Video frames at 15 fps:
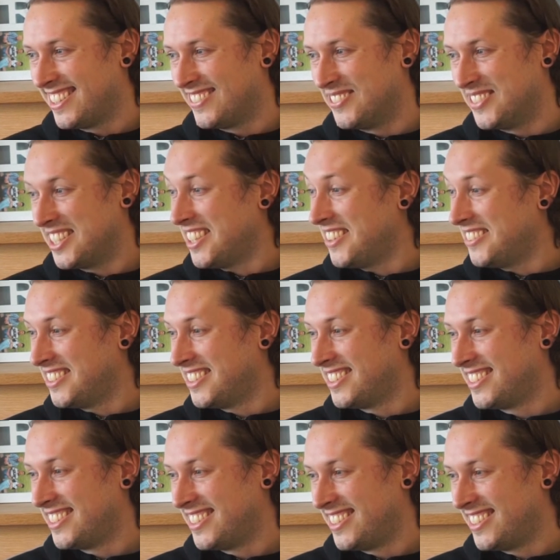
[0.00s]
Would you?
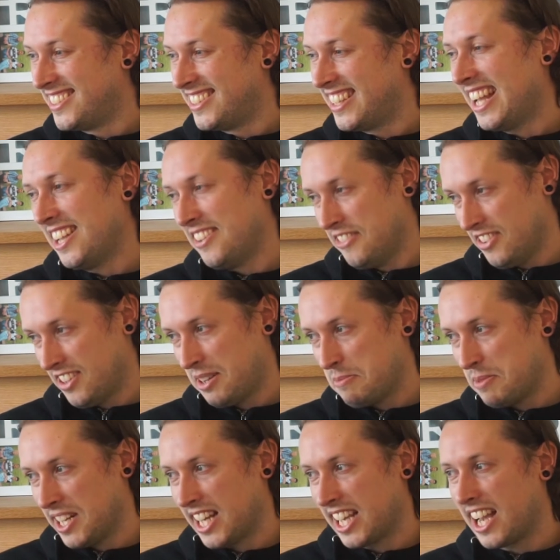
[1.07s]
Hey, you look a
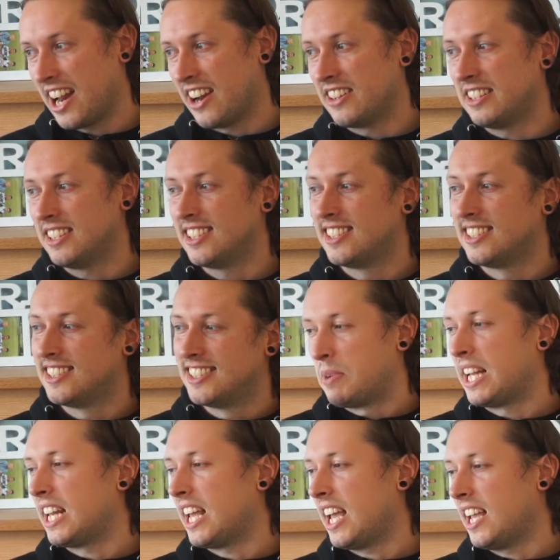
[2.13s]
bit like Harry.
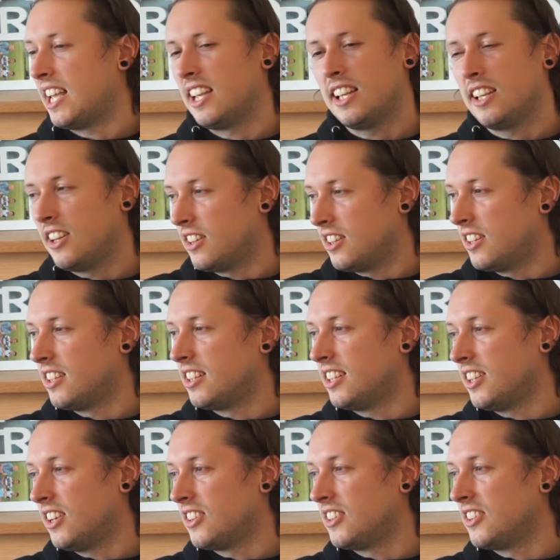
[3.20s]
But hey, you're
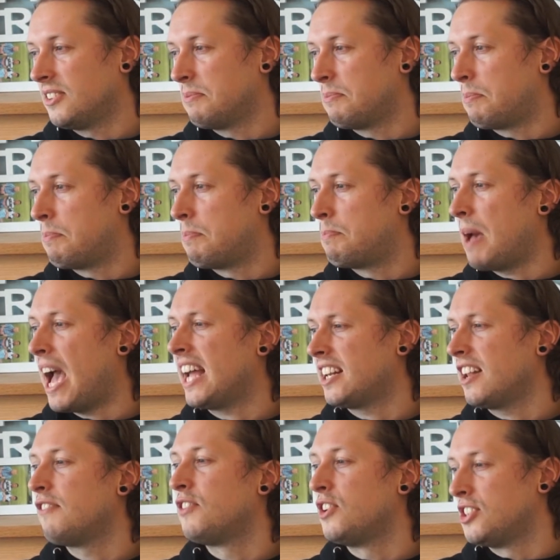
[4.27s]
the, you're the
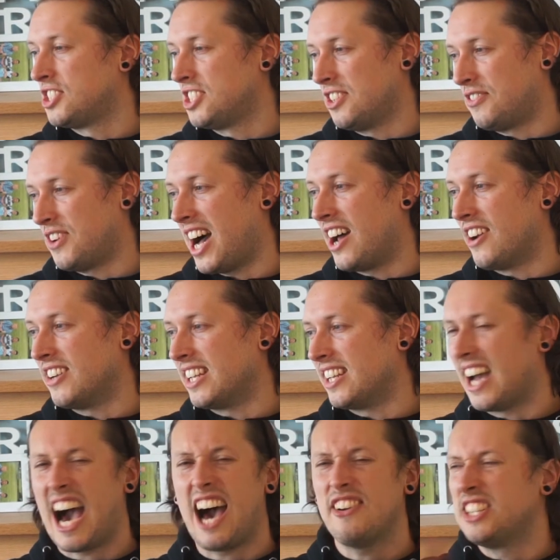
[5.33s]
better version of Harry.
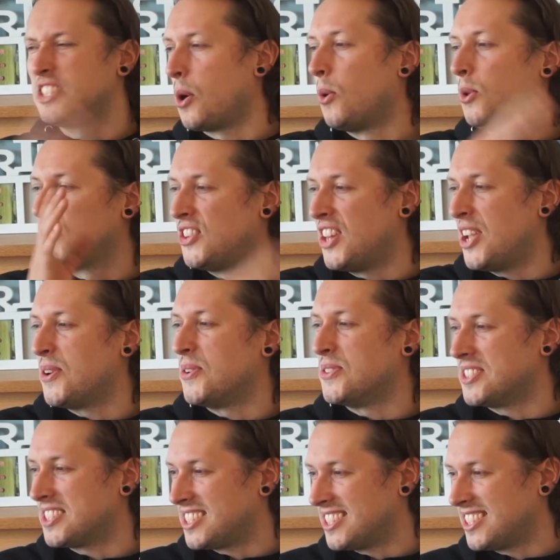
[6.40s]
Harry's old
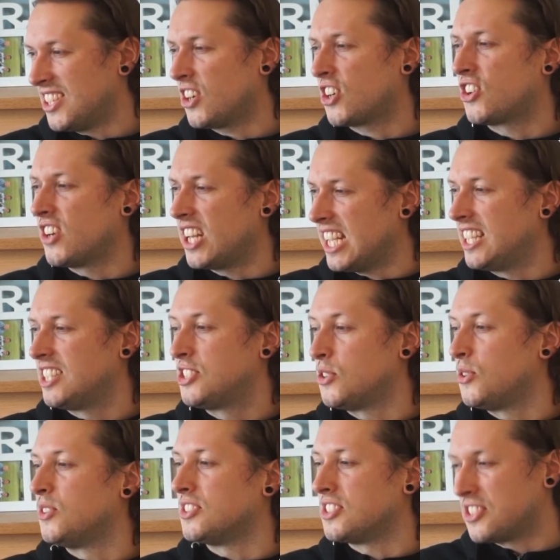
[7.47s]
news. You're Craig
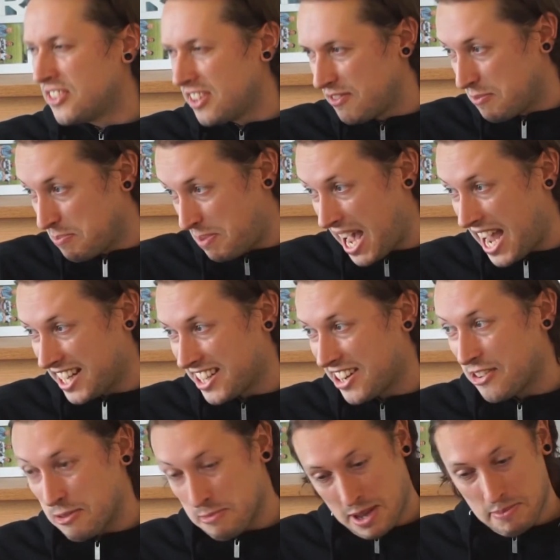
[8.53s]
Jones, you're even
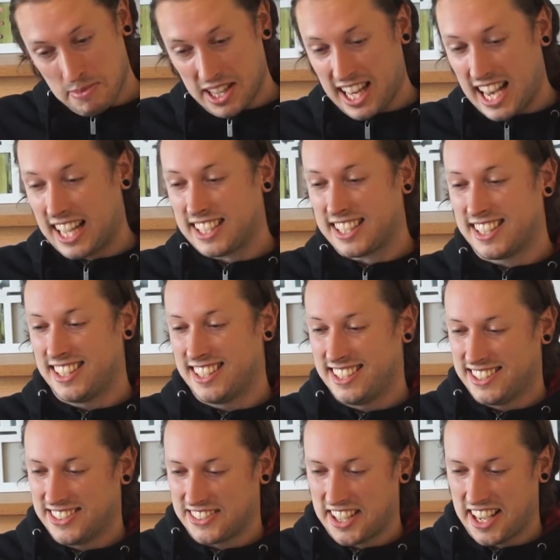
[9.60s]
better, remember that?
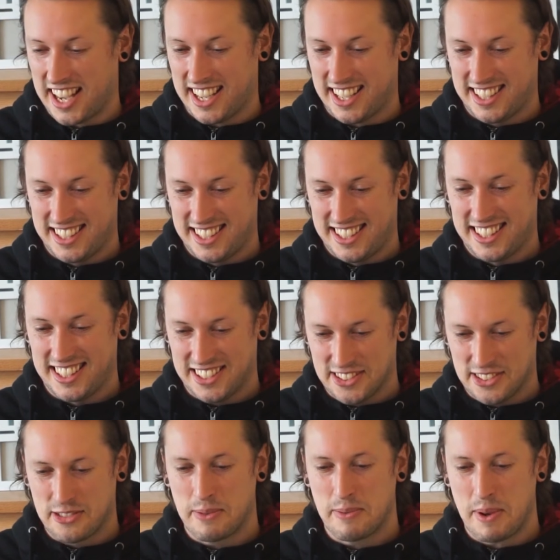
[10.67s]
Okay. I remember.
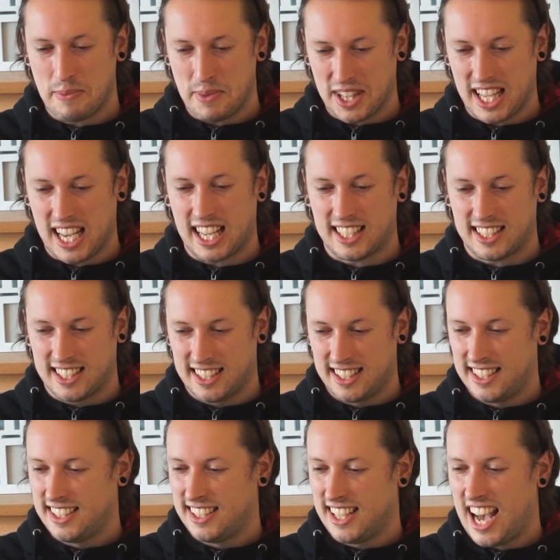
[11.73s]
You'll remember that.
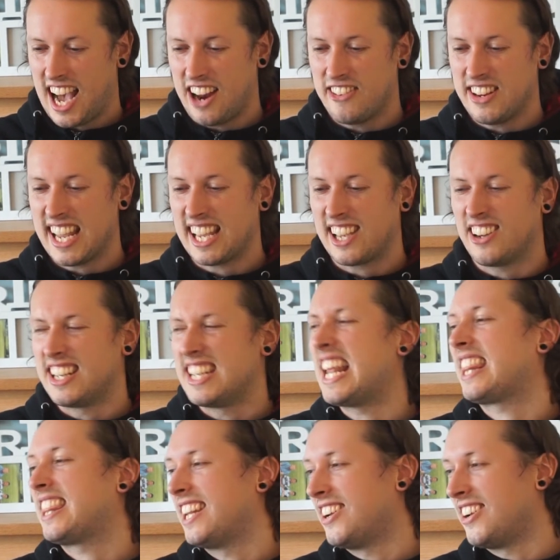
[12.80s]
Harry ain't got
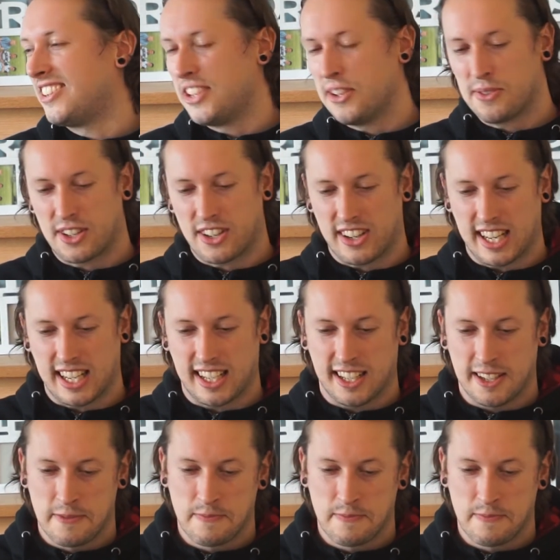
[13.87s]
nothing on you, Craig.